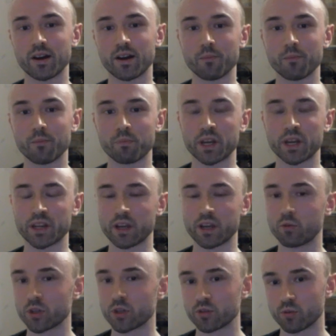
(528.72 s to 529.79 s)
But
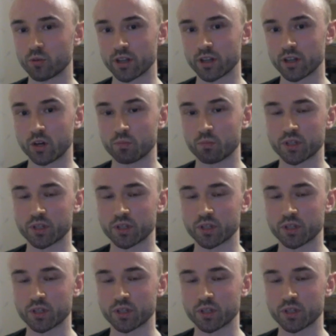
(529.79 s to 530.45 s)
I wouldn't rule it out